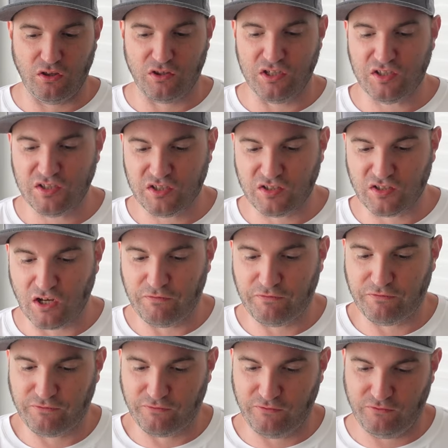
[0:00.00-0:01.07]
this is
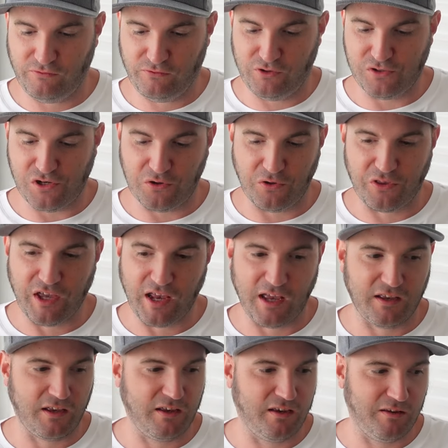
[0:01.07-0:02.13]
stuff, you know, that
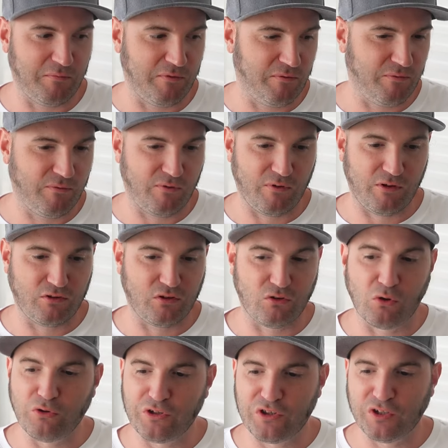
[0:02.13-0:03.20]
the
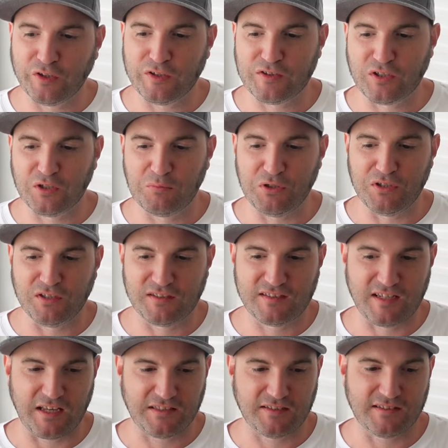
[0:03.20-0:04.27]
only thing that's going to be
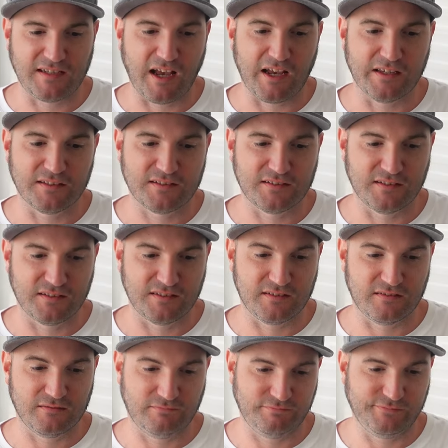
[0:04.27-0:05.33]
necessitized,
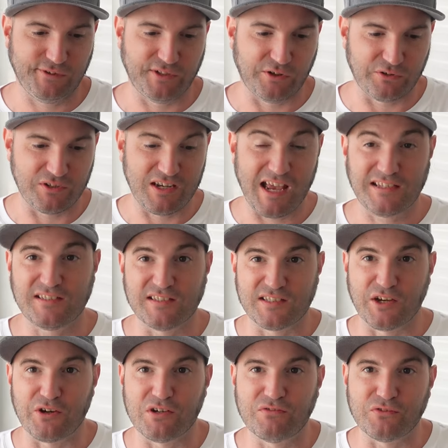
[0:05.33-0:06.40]
you know,
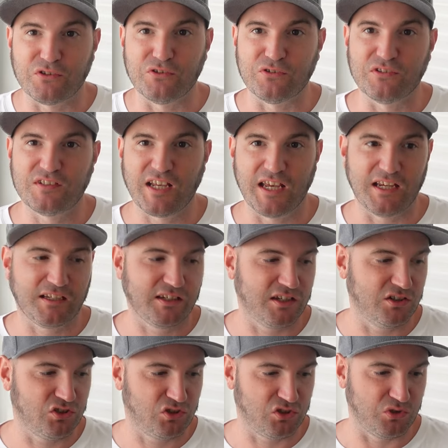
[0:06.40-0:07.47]
necessary for you to take
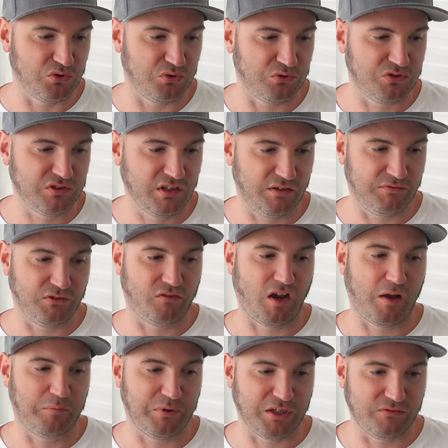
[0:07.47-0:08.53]
is shoes if you've
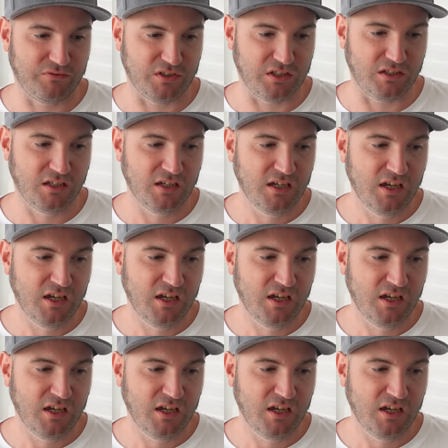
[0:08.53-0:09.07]
got big feet.